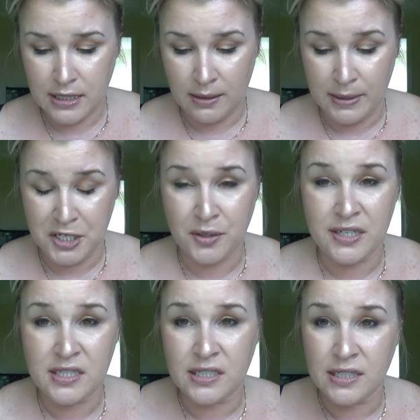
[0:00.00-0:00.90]
As you can
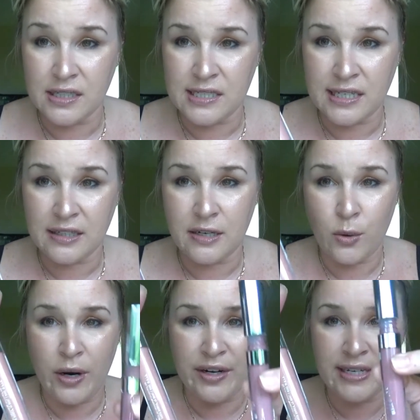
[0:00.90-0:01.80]
see, this is like the
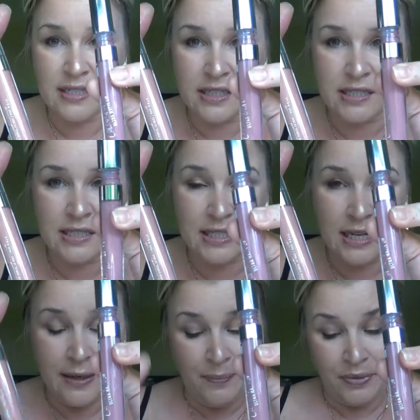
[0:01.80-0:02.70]
Aquarius, this is
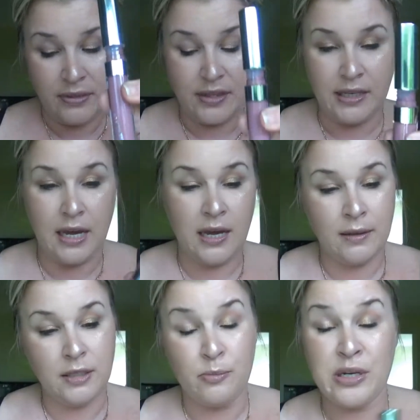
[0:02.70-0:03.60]
the
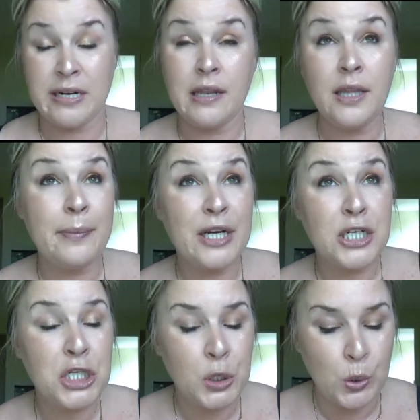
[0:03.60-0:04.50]
Lumiere
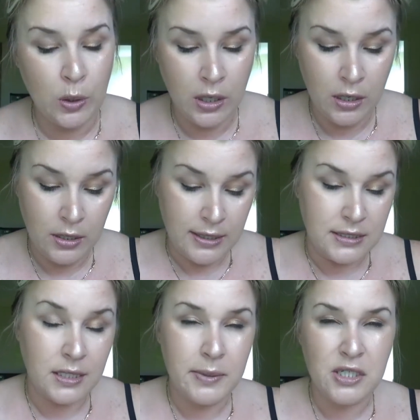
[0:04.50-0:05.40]
2,
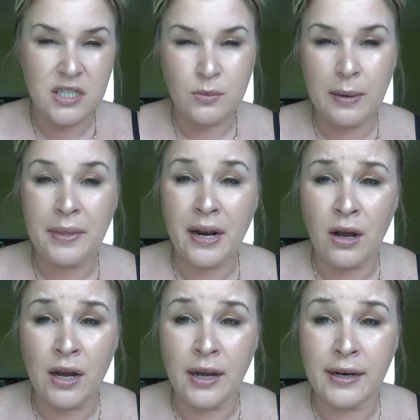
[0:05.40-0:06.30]
so let me just swipe that
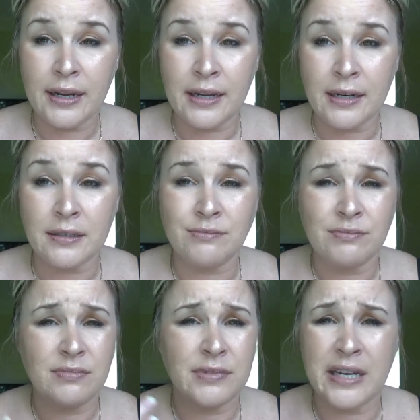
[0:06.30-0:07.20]
on and
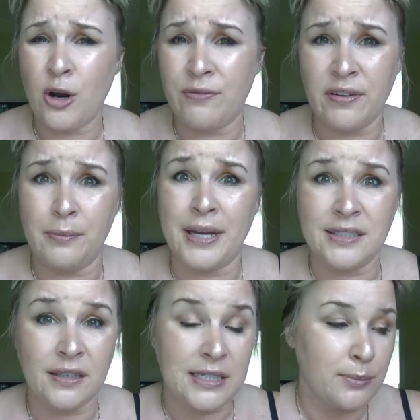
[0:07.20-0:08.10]
like hope for the
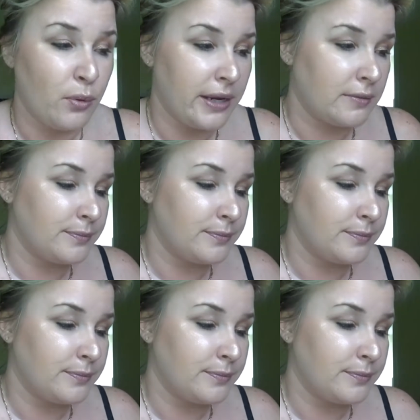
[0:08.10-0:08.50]
best at this point.